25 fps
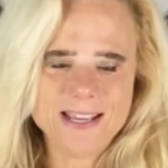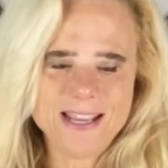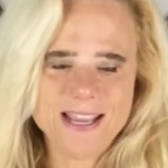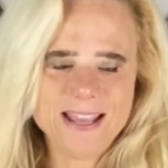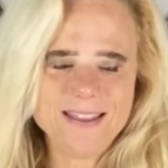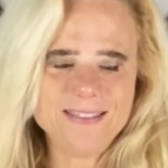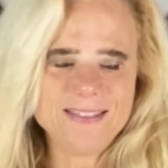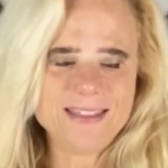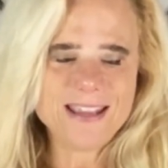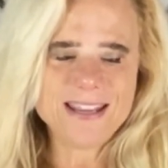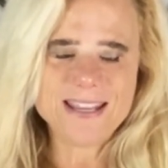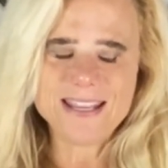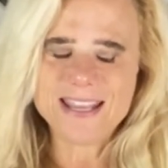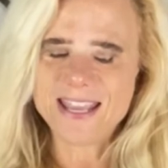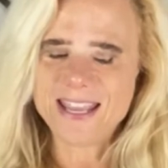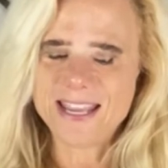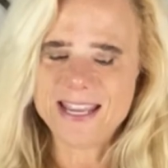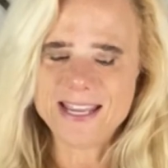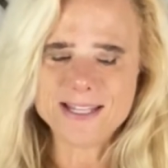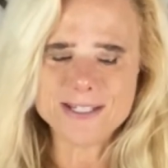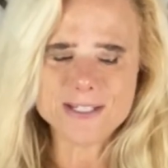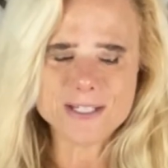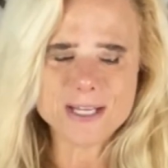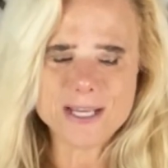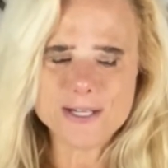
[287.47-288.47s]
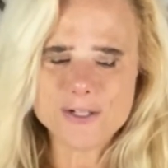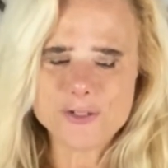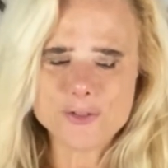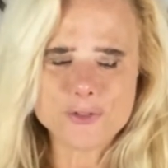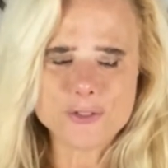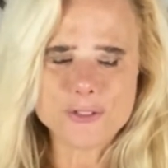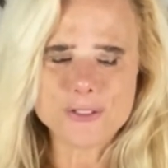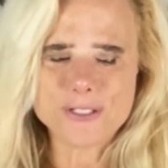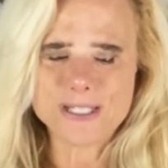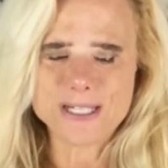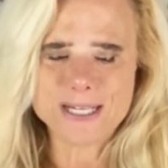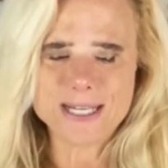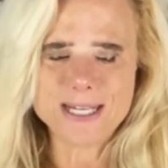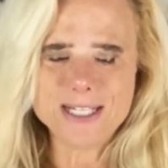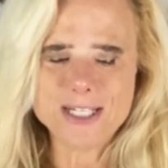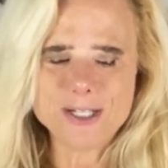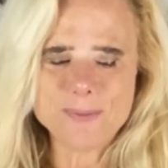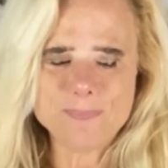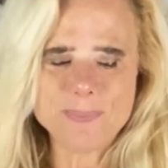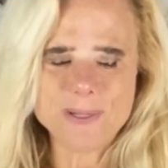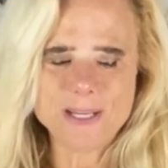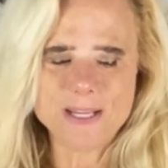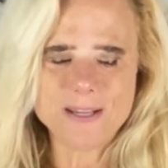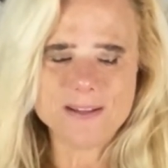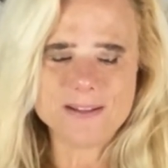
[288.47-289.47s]
and they can't understand
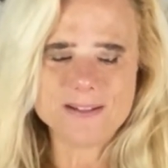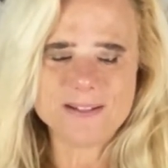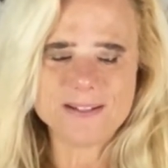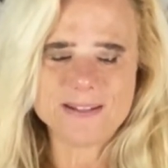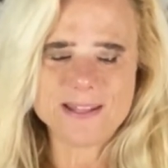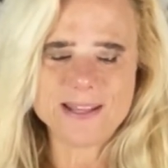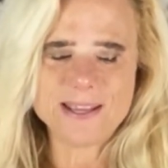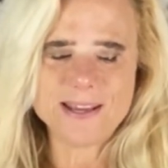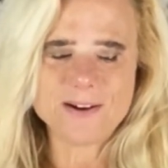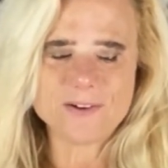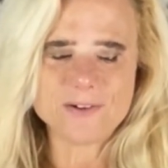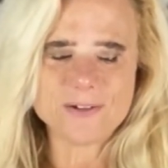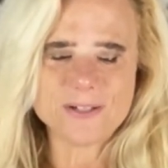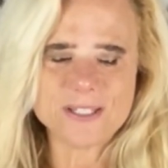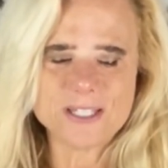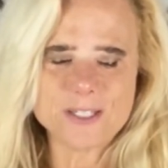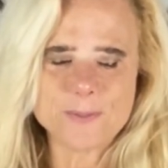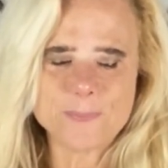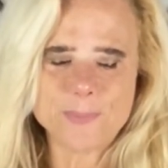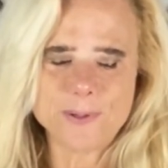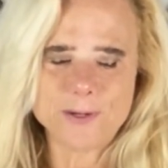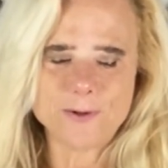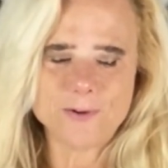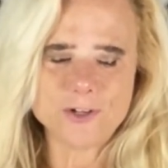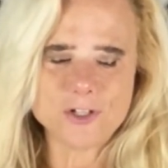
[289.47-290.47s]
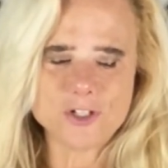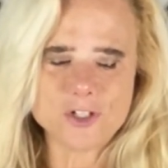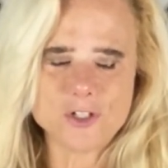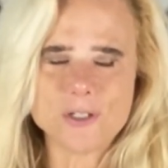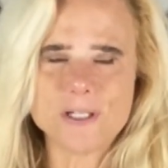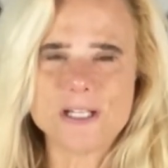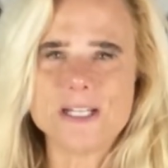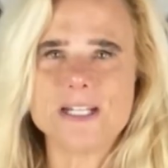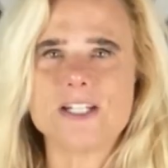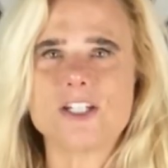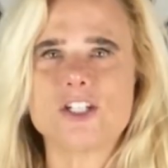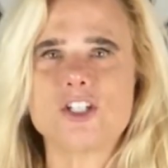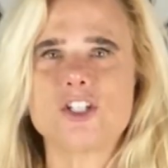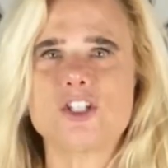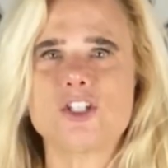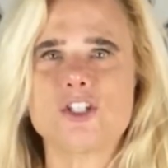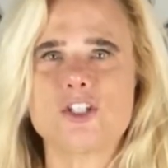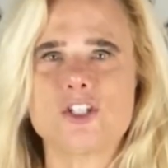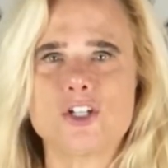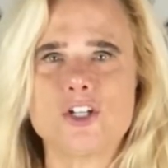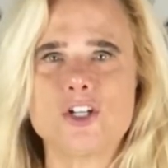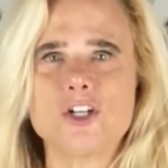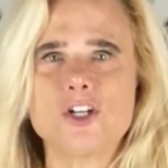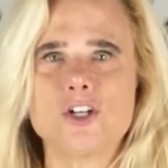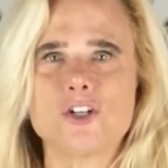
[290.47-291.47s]
it because they are spiritually
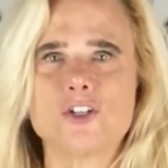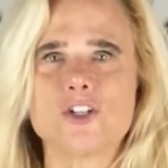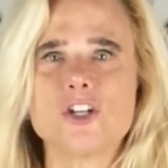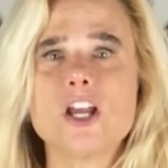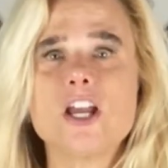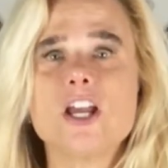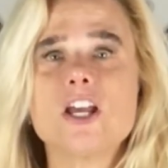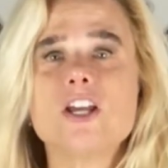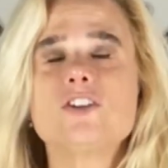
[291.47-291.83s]
discerned."